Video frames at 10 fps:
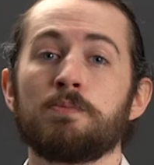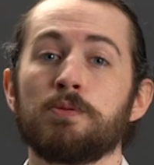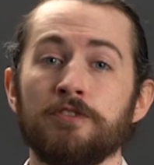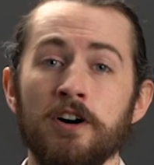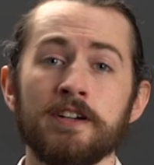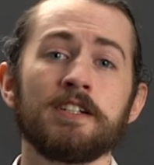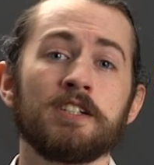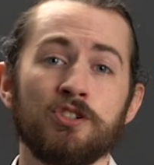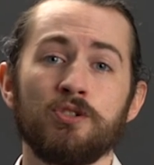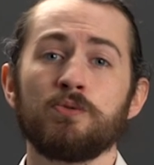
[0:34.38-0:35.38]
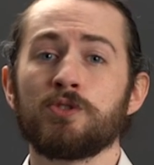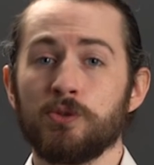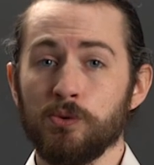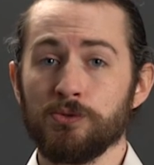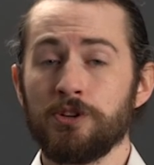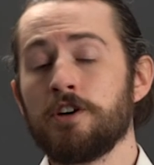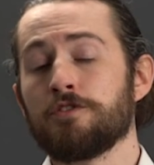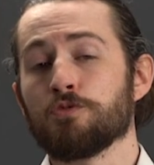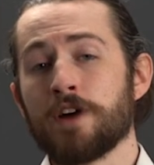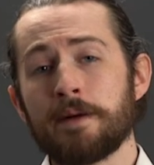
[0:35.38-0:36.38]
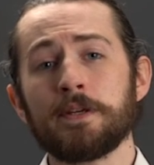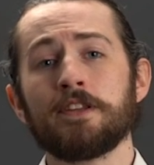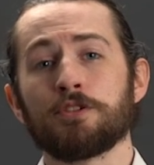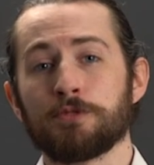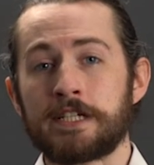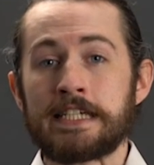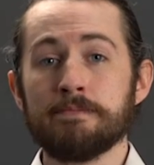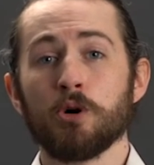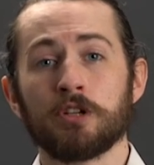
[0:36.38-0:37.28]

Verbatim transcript: to provide additional tools for rapid 3D